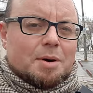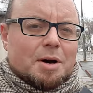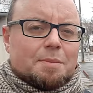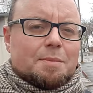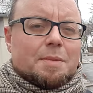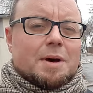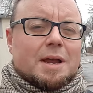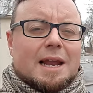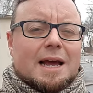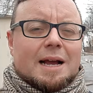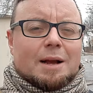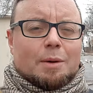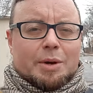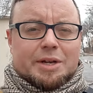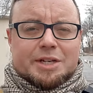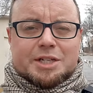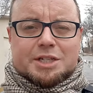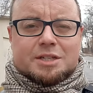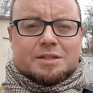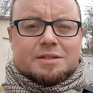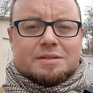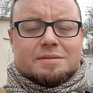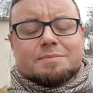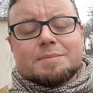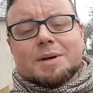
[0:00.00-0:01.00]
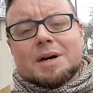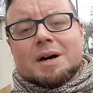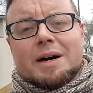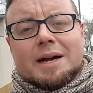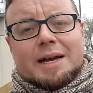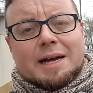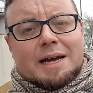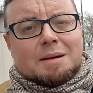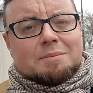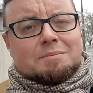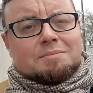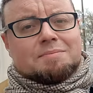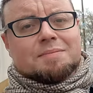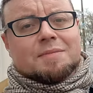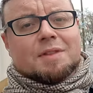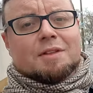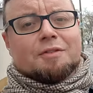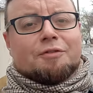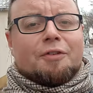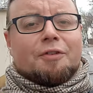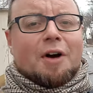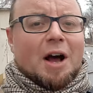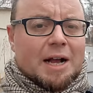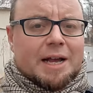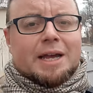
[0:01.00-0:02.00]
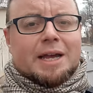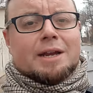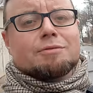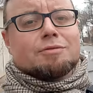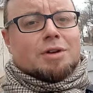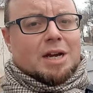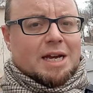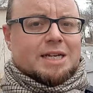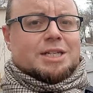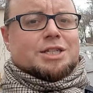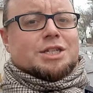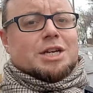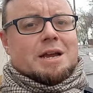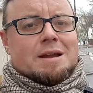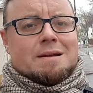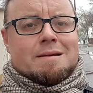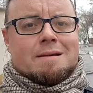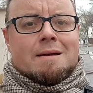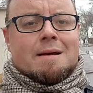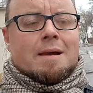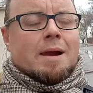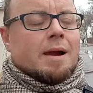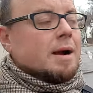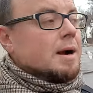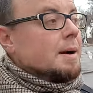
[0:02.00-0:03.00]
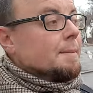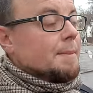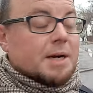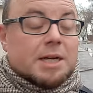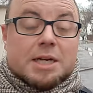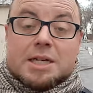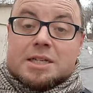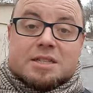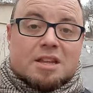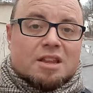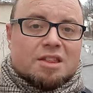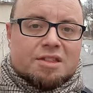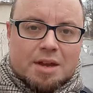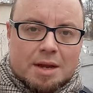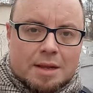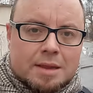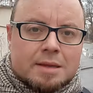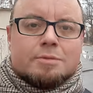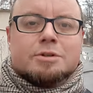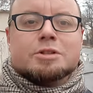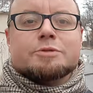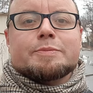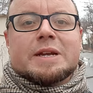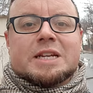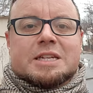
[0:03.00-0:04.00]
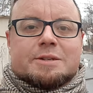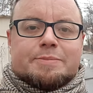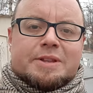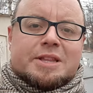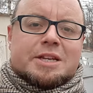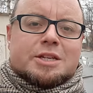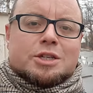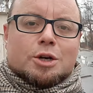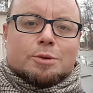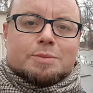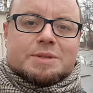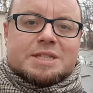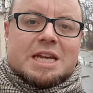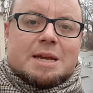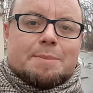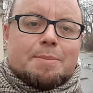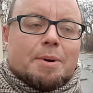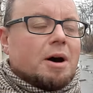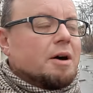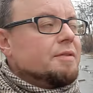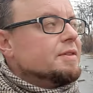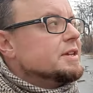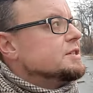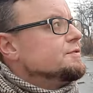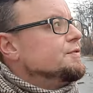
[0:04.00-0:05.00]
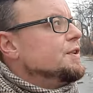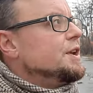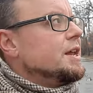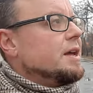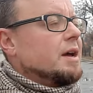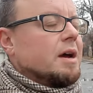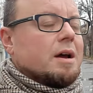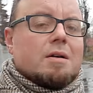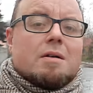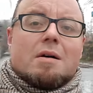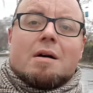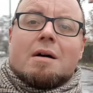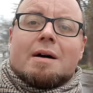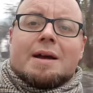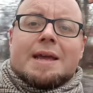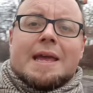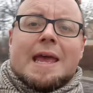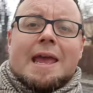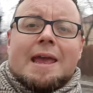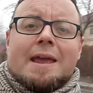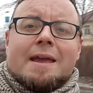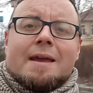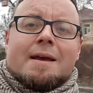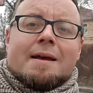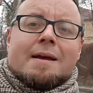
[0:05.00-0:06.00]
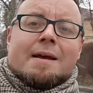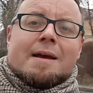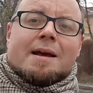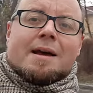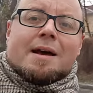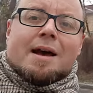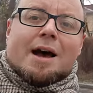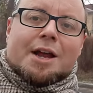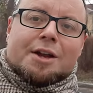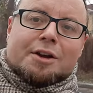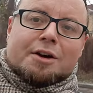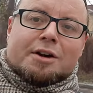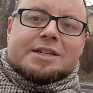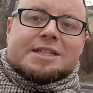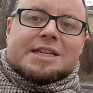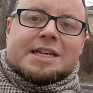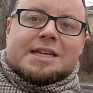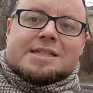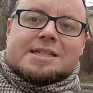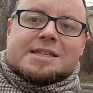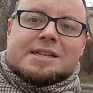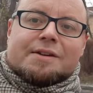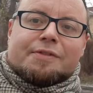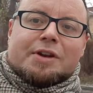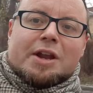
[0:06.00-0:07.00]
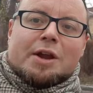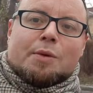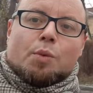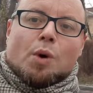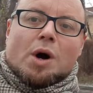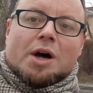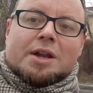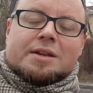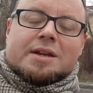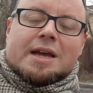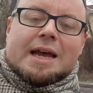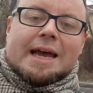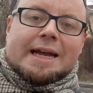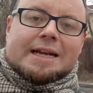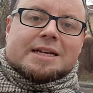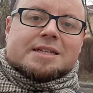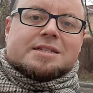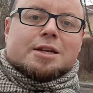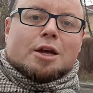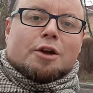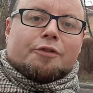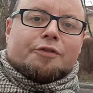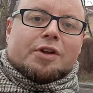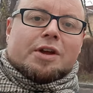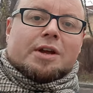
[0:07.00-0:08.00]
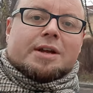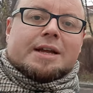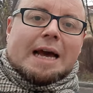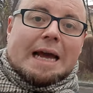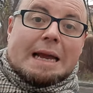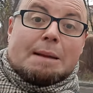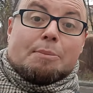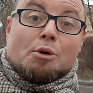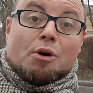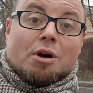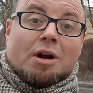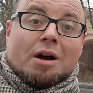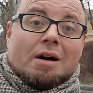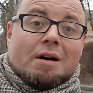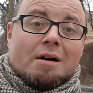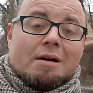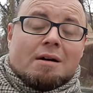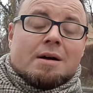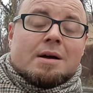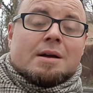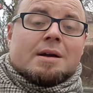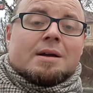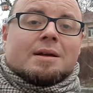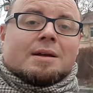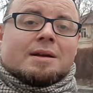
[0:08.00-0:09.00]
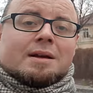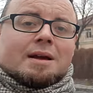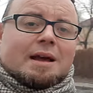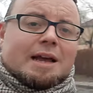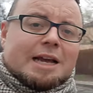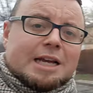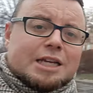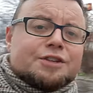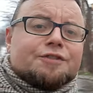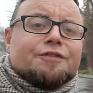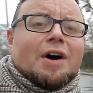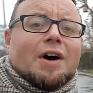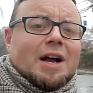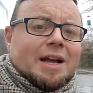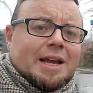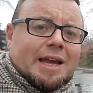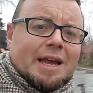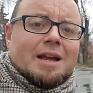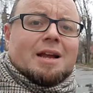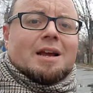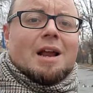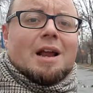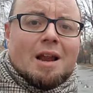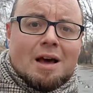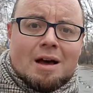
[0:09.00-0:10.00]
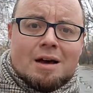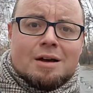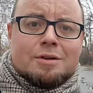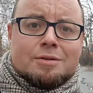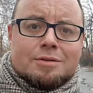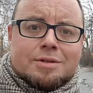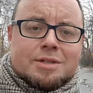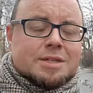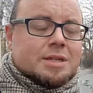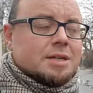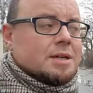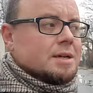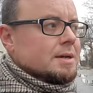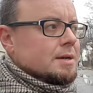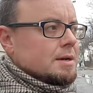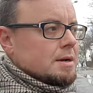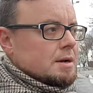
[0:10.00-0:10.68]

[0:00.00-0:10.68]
Pardon my language, but I am f***ing raging because the thing that was meant to be the top tier part of this video, that is a nineteen seventy-one ex-Soviet cable car, is f***ing closed.